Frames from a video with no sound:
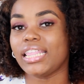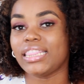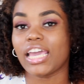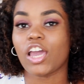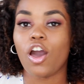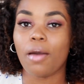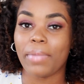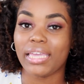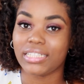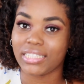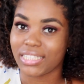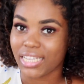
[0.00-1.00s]
and then
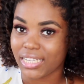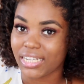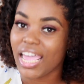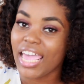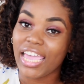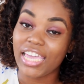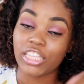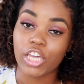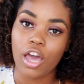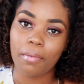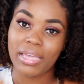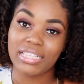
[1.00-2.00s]
comment done in the
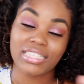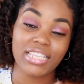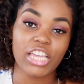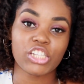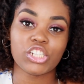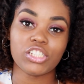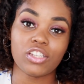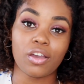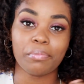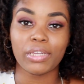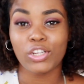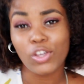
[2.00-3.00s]
comment section
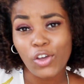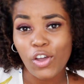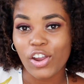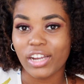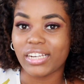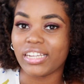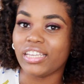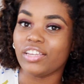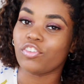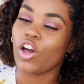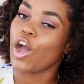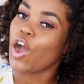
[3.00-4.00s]
down below, or
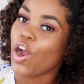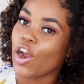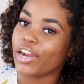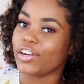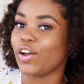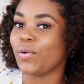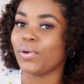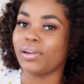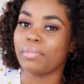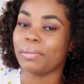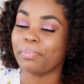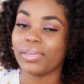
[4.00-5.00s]
leave a heart on
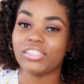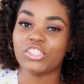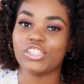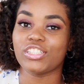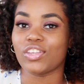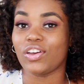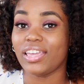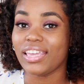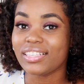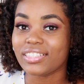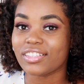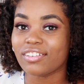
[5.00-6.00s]
one of my pictures on
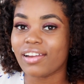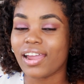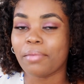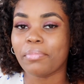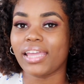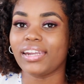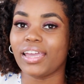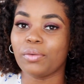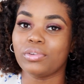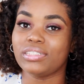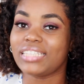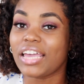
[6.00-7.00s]
Instagram and I
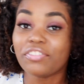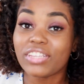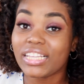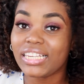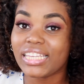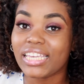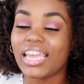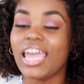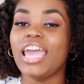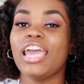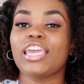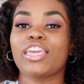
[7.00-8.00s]
will definitely
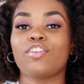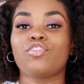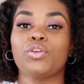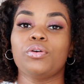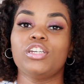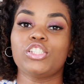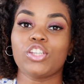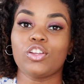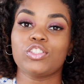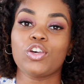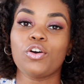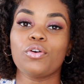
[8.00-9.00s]
give you a
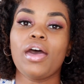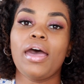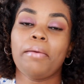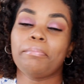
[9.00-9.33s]
shout out.